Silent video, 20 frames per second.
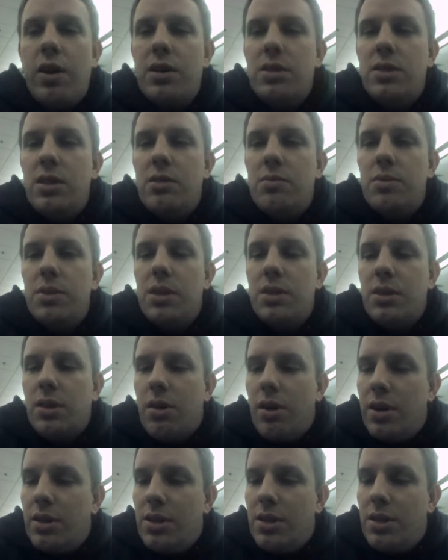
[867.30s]
don't take our
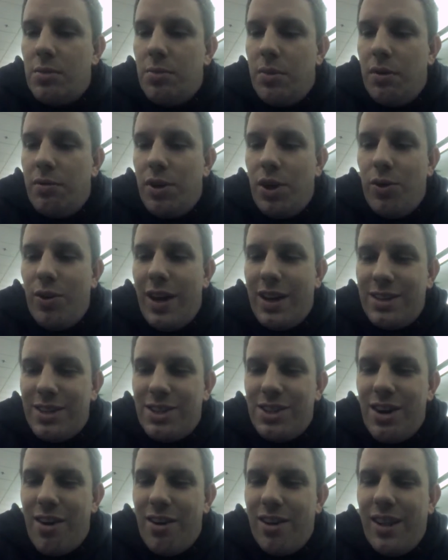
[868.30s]
criticisms as a criticism of
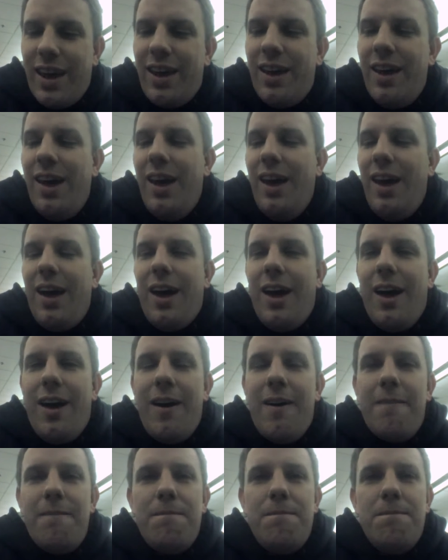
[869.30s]
you necessarily.
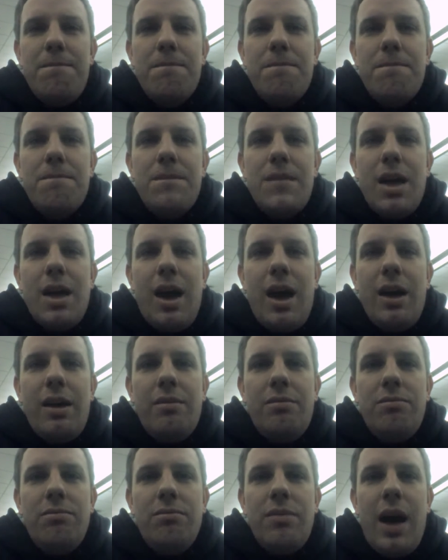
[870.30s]

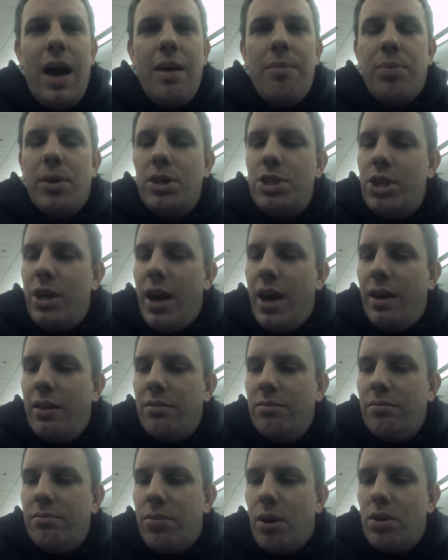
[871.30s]
I
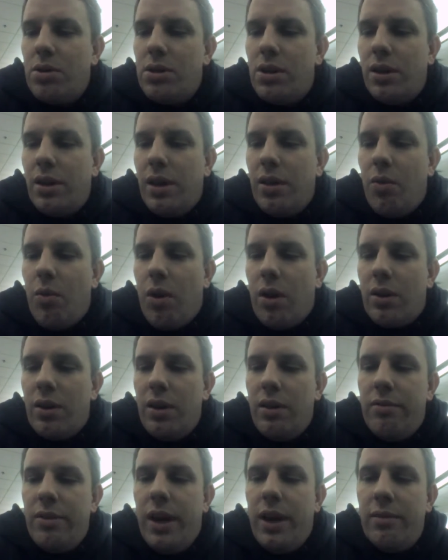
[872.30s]
appreciate personally the
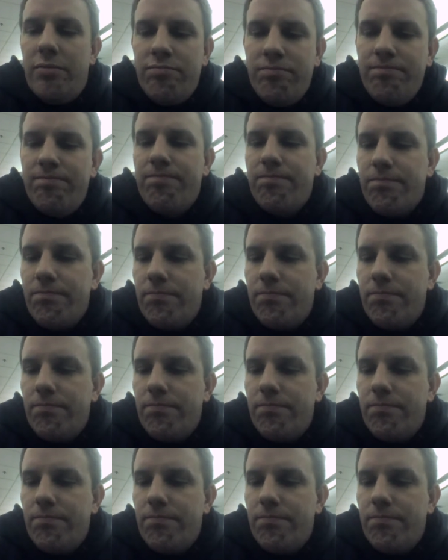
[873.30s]
work that you've done.